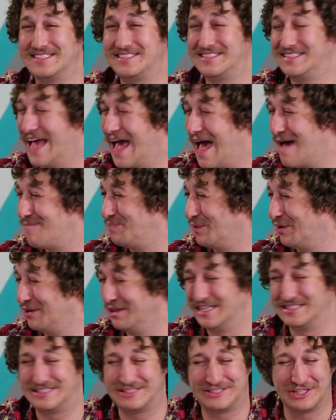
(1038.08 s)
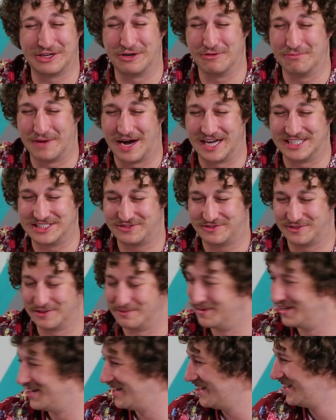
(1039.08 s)
the Snapple. It's too much
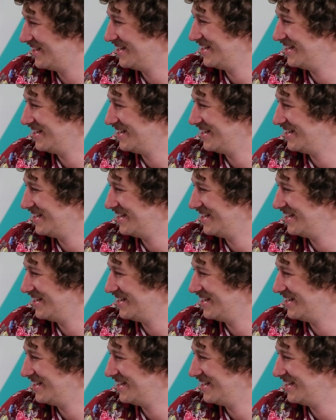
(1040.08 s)
for me.